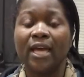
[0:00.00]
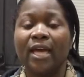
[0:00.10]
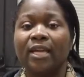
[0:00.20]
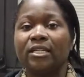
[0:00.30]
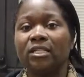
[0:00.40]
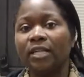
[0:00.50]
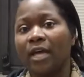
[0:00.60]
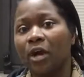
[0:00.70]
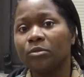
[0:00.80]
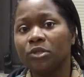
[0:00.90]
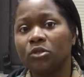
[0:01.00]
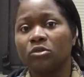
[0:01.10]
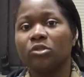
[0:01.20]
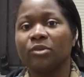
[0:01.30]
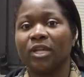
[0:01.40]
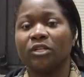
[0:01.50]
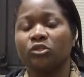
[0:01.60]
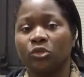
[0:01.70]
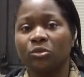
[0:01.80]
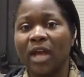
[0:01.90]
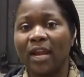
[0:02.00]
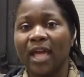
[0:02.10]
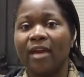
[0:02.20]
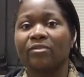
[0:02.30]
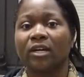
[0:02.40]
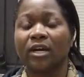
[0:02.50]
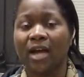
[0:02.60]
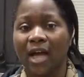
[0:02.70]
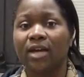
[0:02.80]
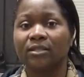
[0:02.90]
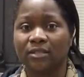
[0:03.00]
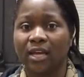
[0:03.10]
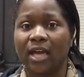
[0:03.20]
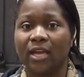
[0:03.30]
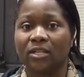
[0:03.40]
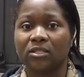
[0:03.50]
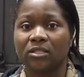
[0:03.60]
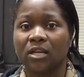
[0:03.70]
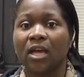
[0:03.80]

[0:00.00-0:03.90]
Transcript: It doesn't help students when they do not have the context